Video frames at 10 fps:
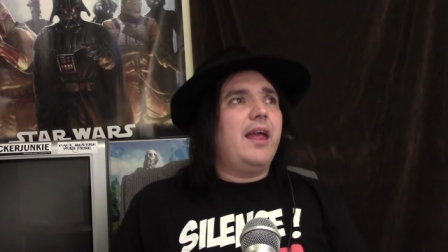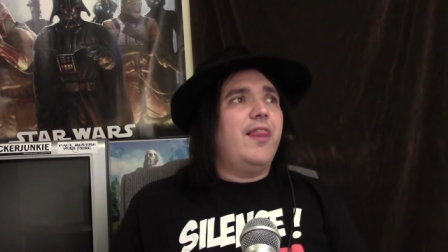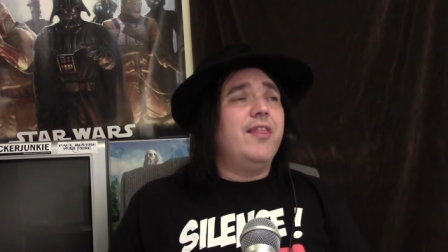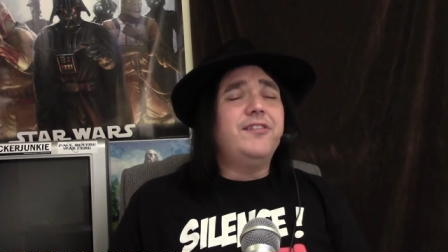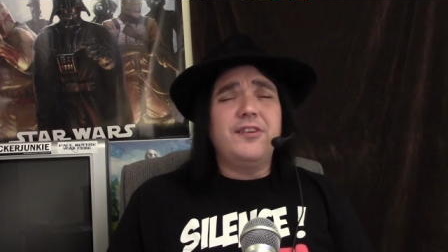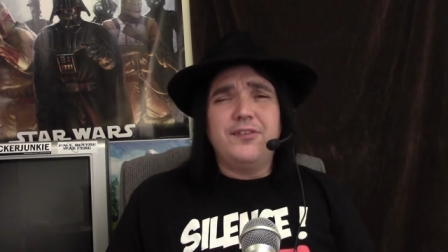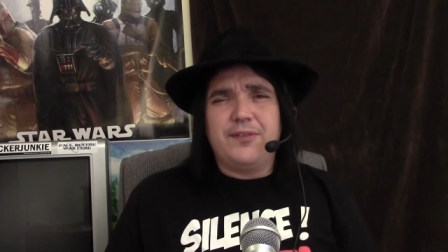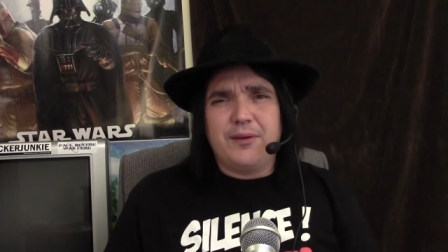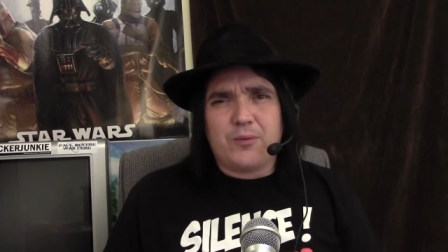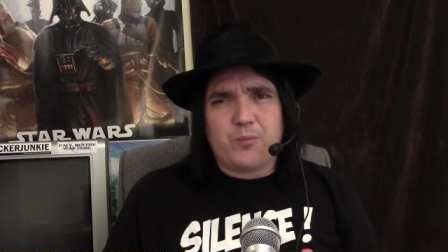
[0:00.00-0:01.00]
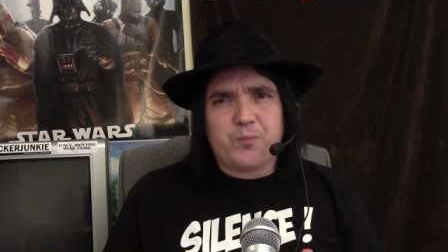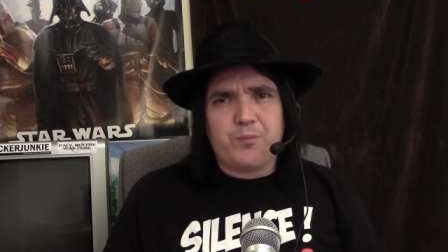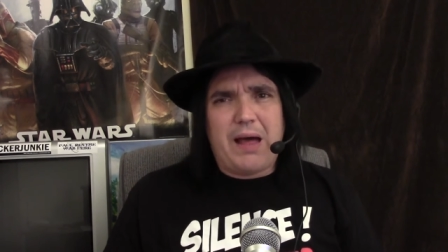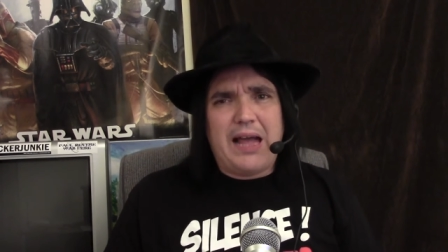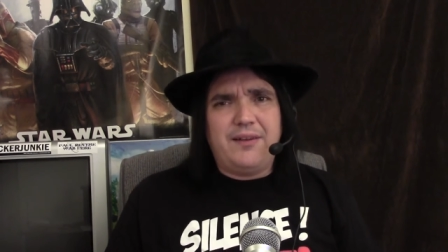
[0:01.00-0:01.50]
This is the
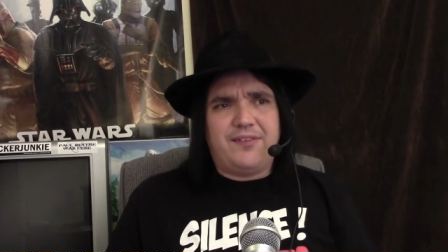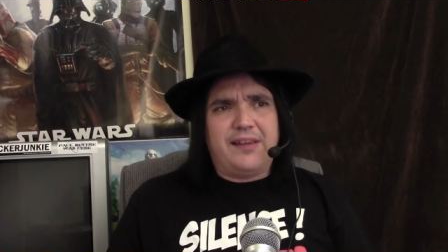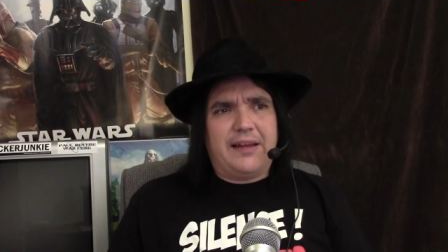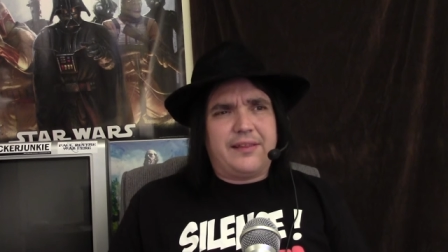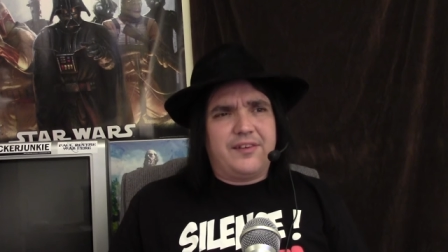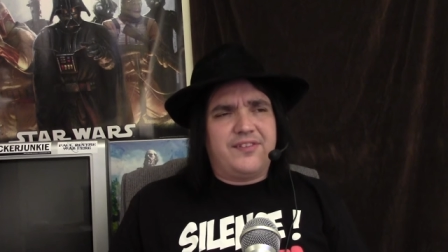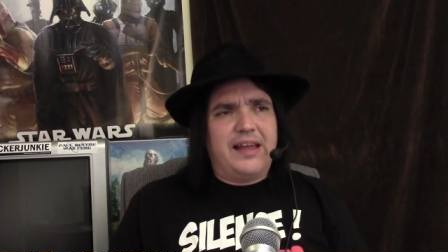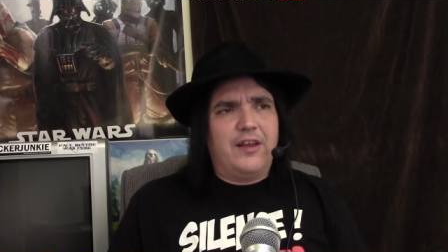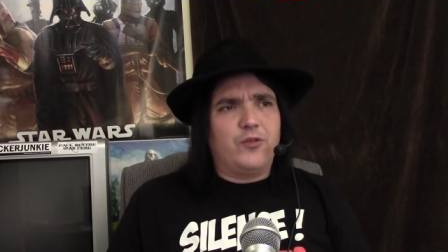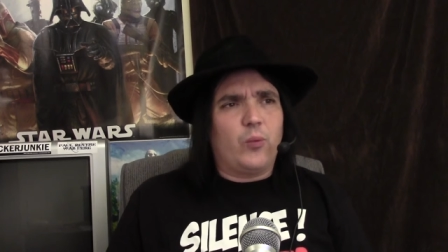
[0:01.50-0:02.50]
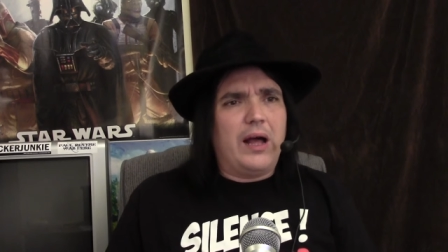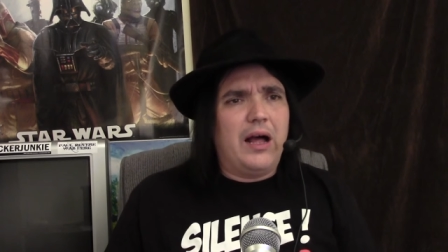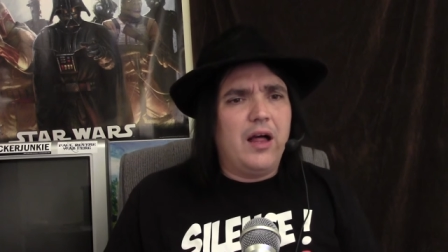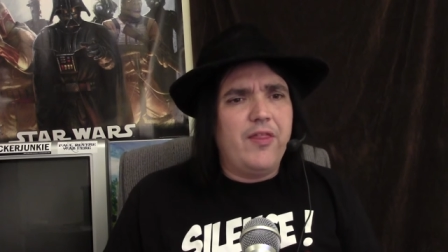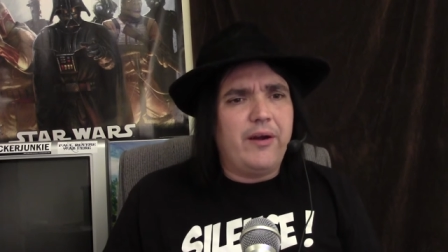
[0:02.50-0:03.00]
mindset that says,
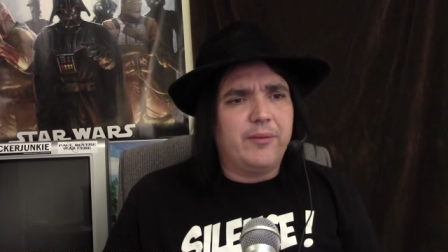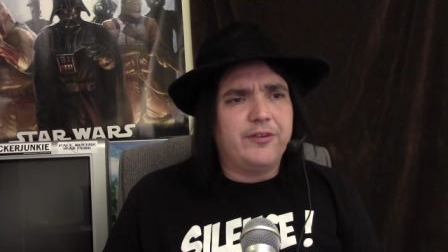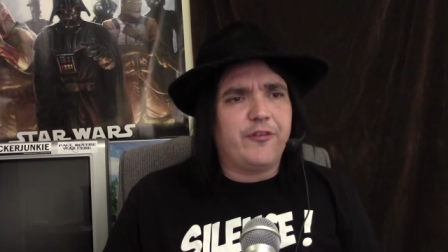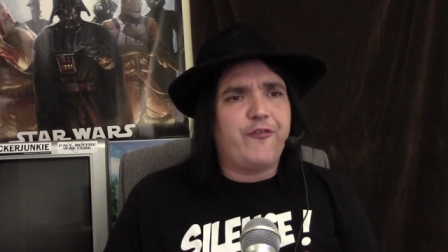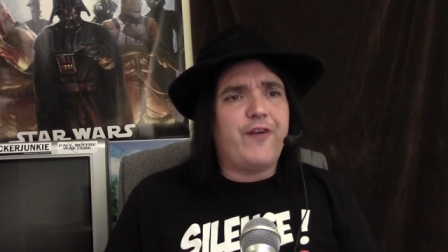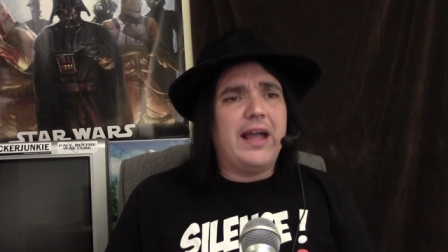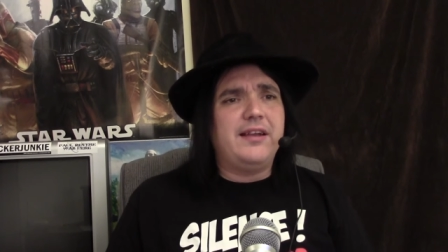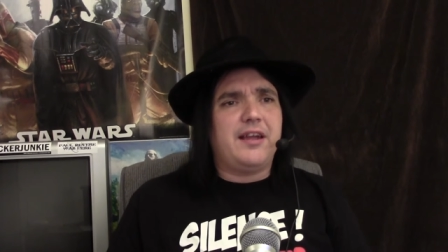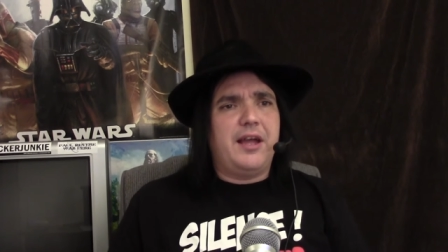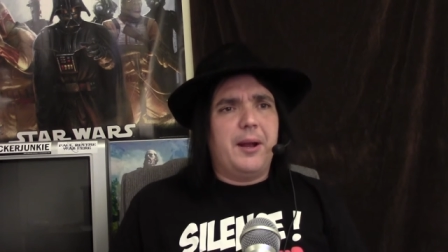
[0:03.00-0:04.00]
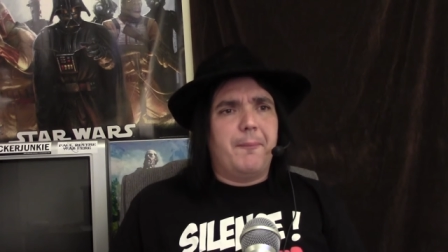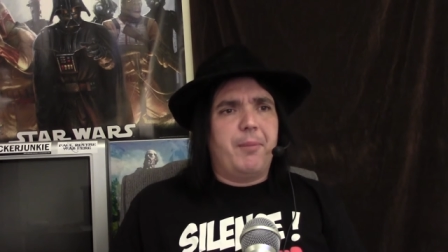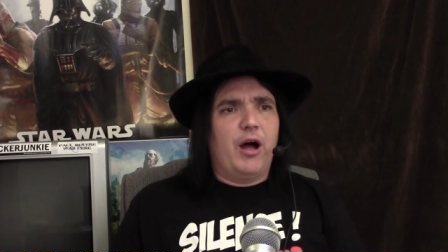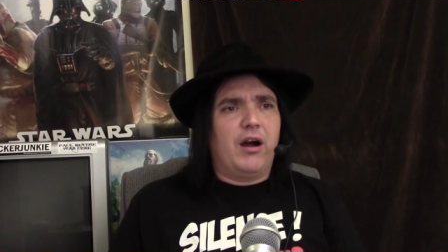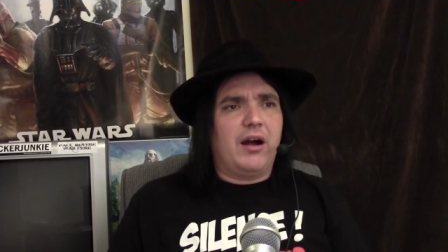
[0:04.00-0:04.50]
well, there was a fight in a
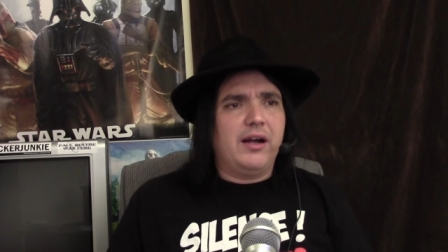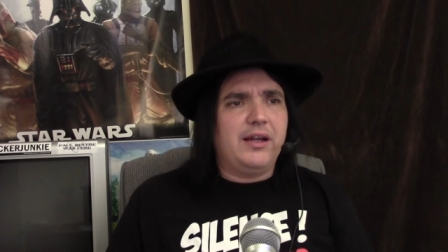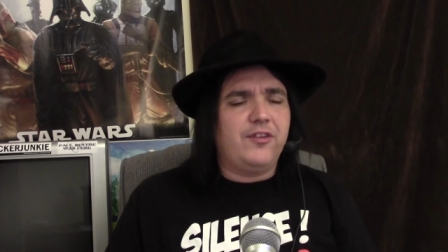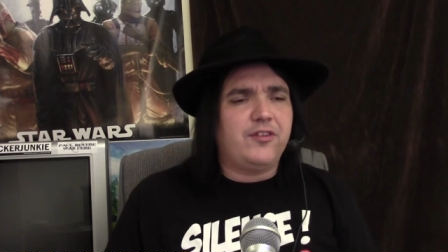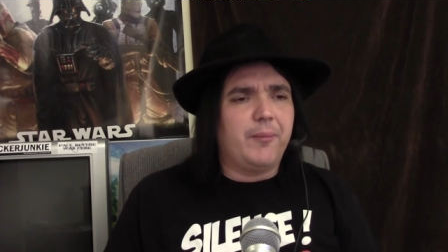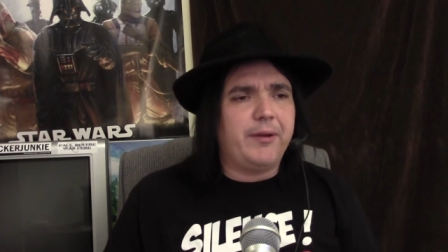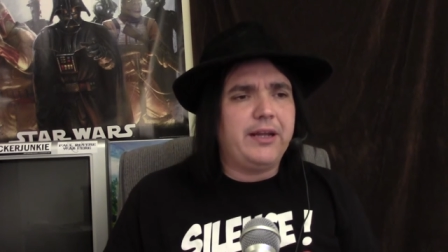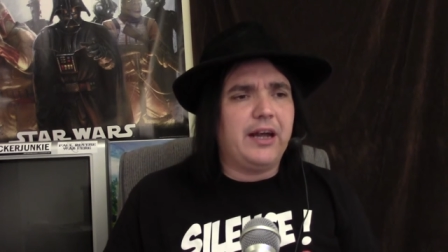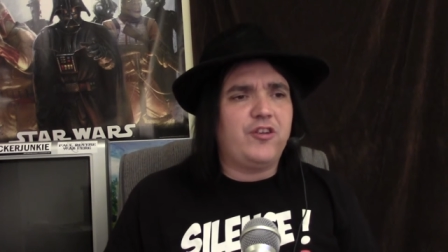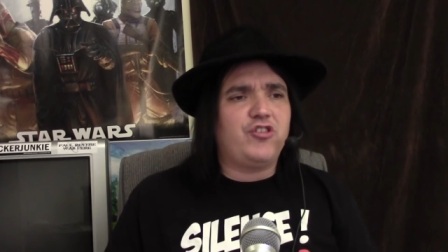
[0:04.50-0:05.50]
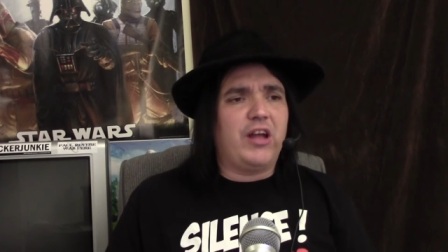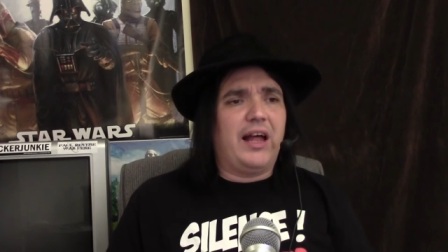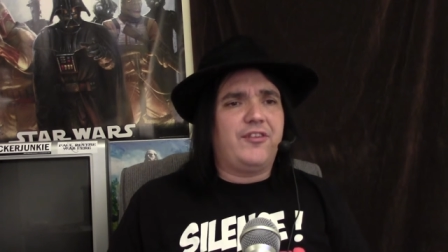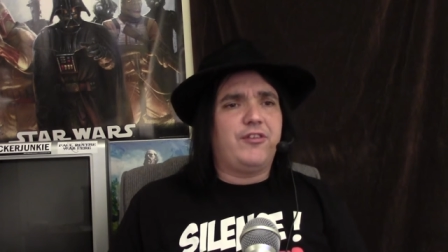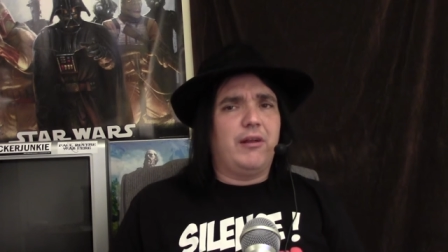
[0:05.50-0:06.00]
bar and somebody got
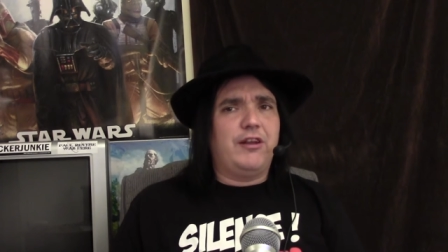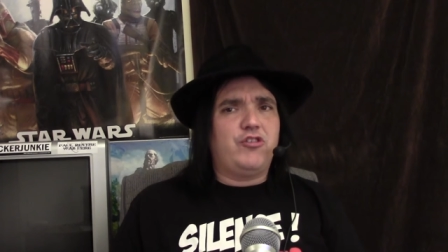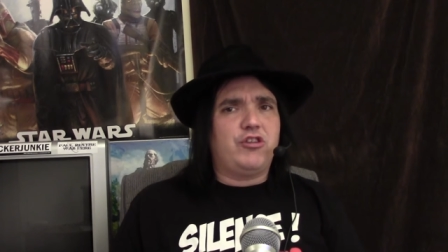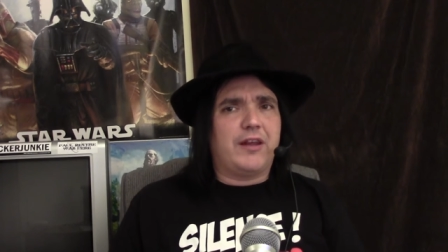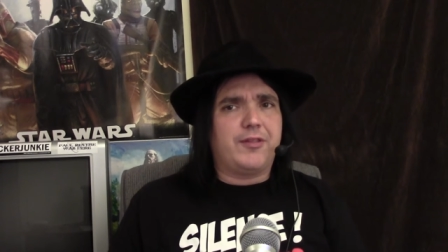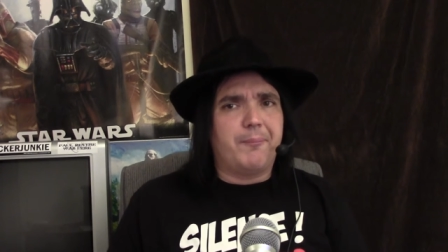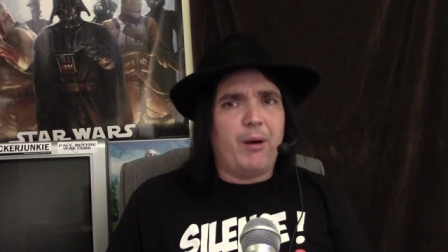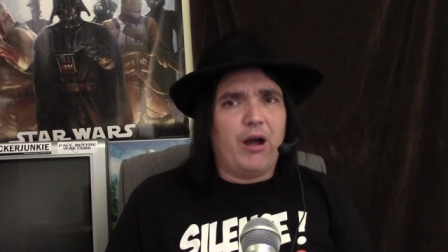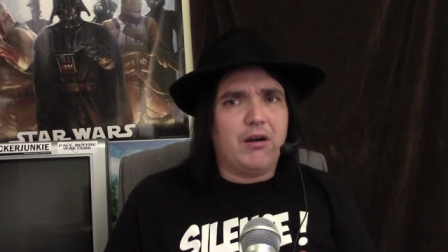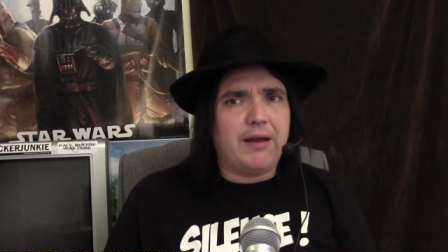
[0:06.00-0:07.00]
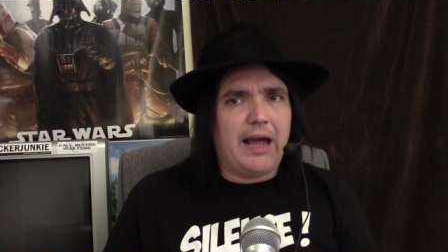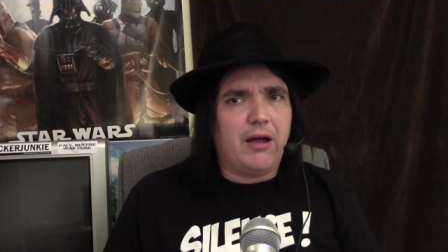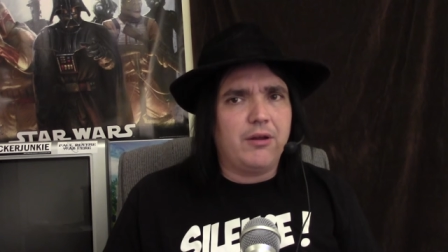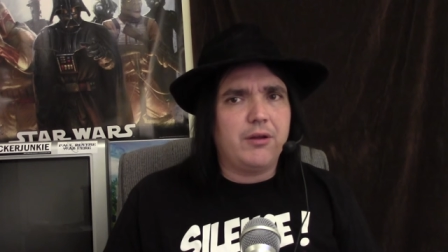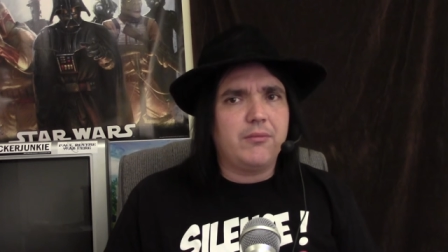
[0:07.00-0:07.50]
shot, so let's shut the bar
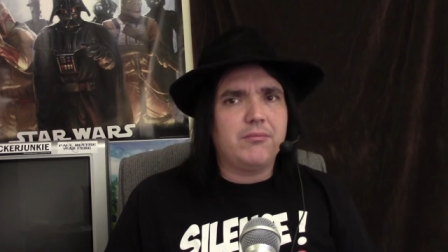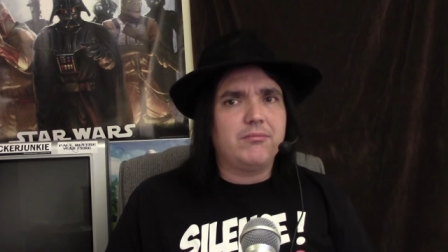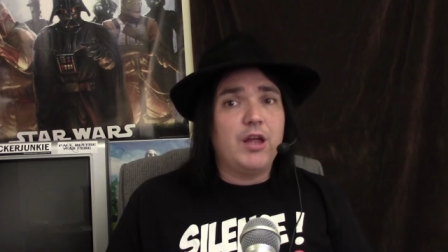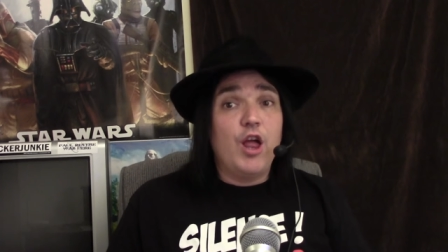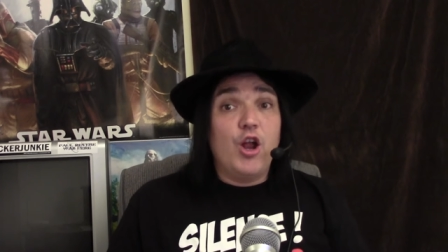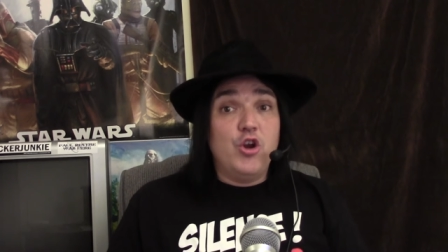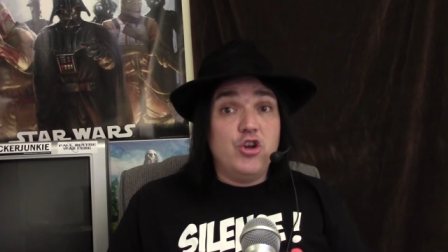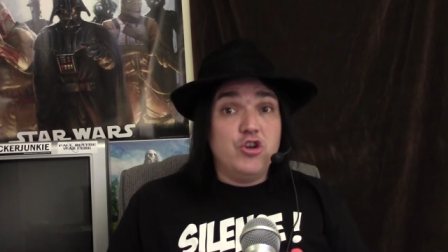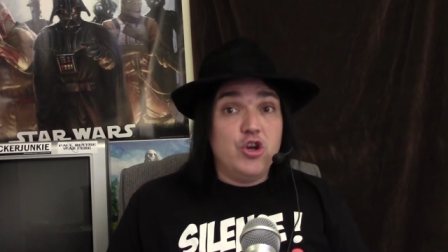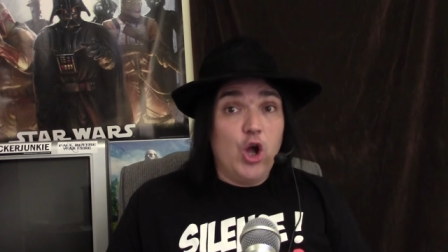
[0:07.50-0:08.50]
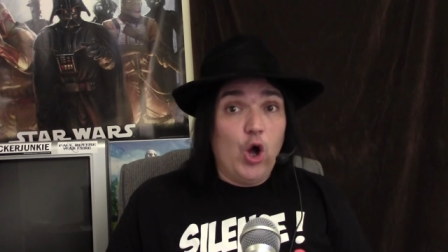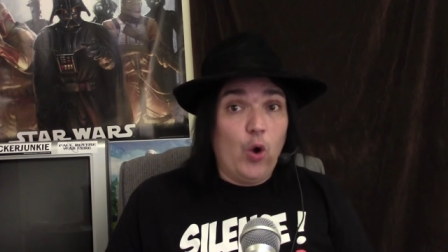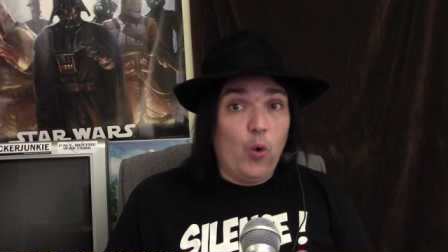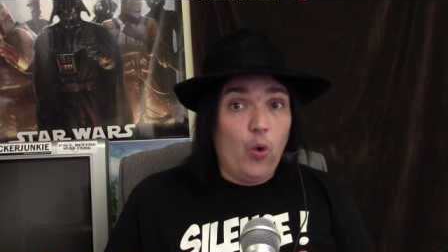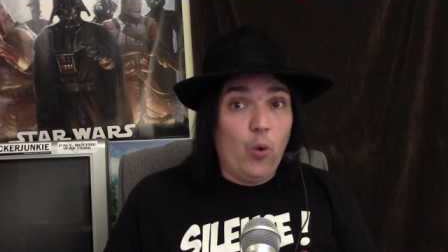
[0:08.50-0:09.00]
down.
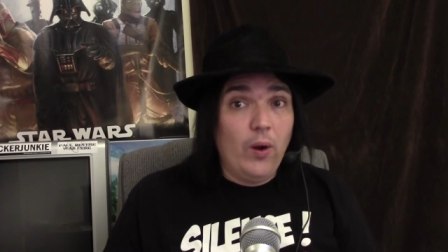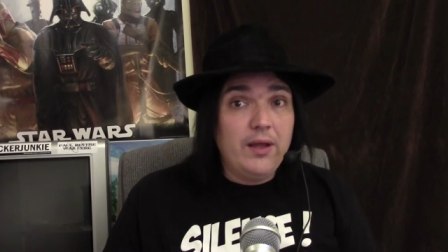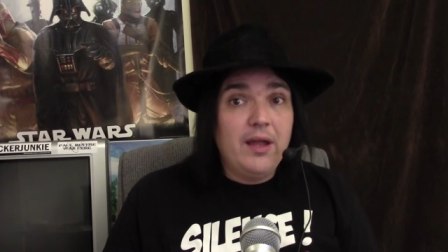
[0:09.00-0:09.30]
No,